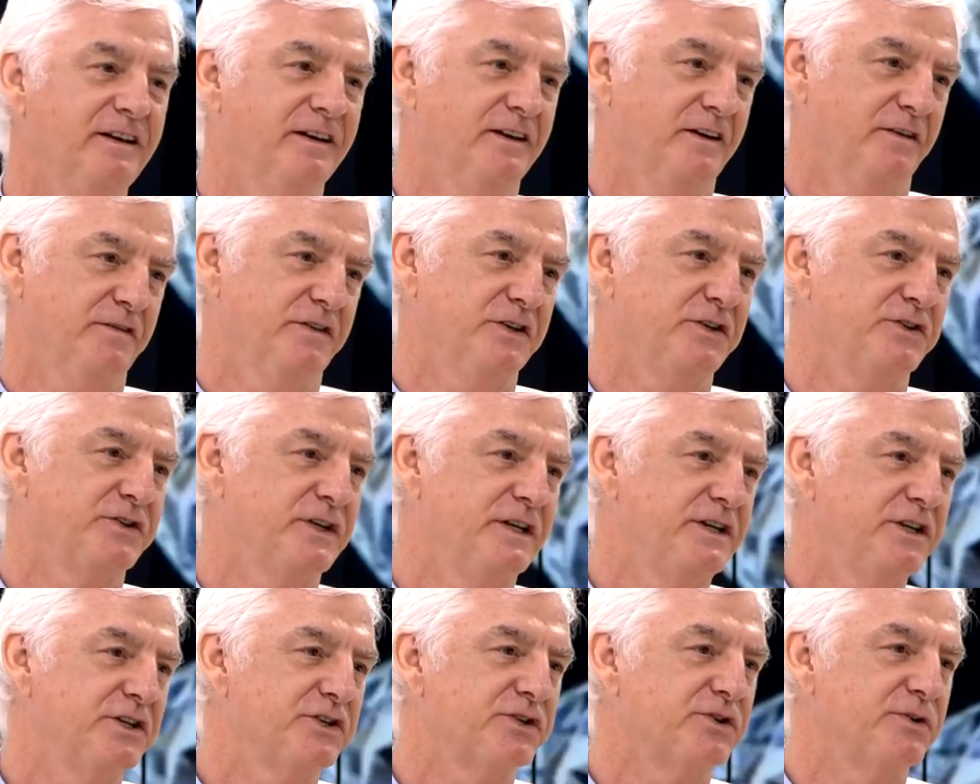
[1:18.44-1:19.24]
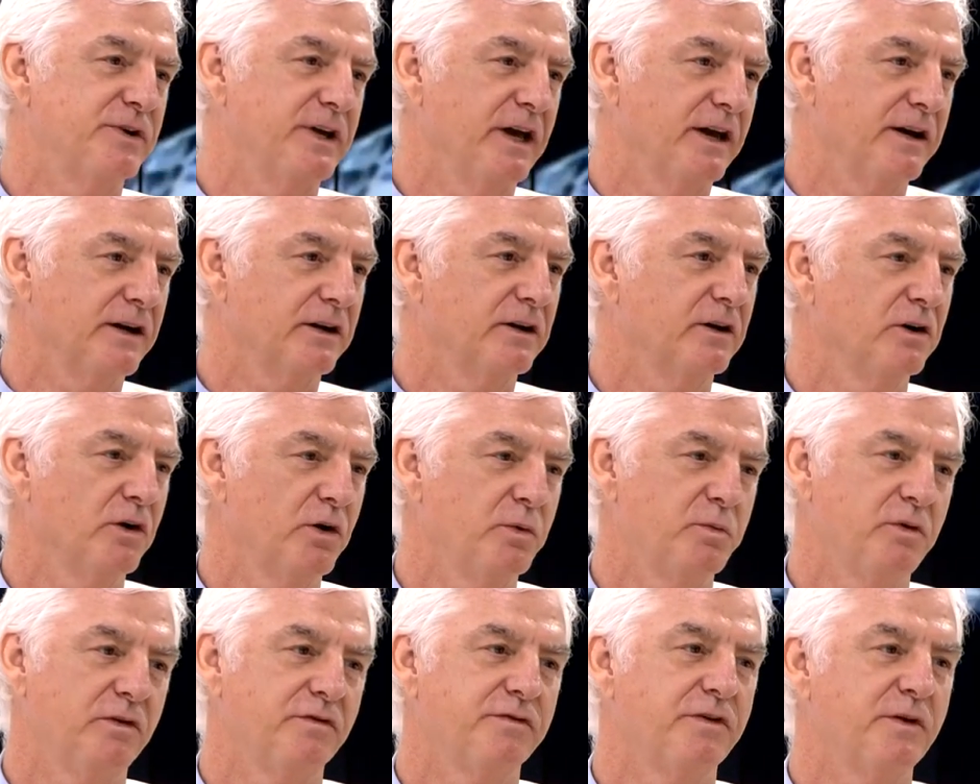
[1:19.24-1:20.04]
of this industry on a
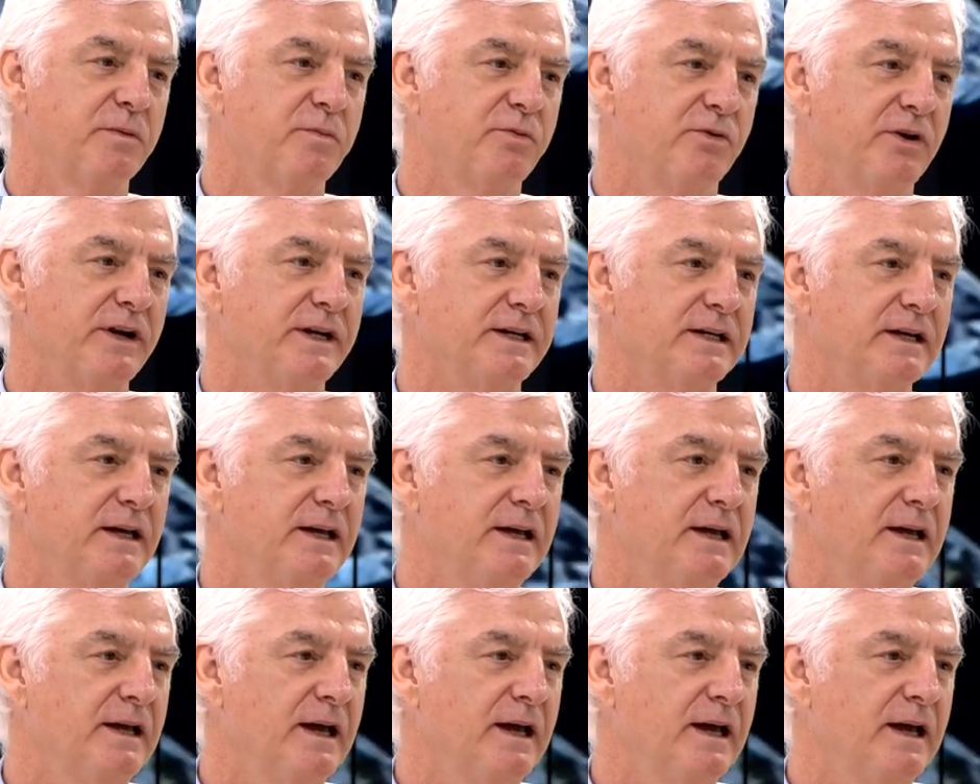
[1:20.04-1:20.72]
global footprint.